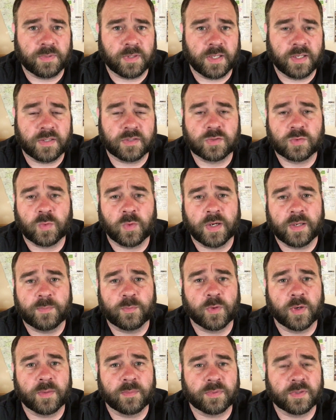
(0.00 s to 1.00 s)
play a
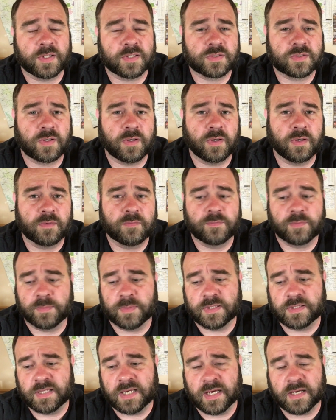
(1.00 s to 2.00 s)
20-point plus card from
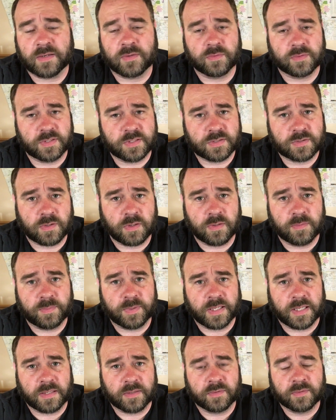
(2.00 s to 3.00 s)
the deck or discard
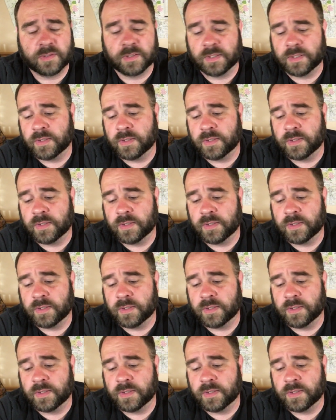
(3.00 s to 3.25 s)
pile.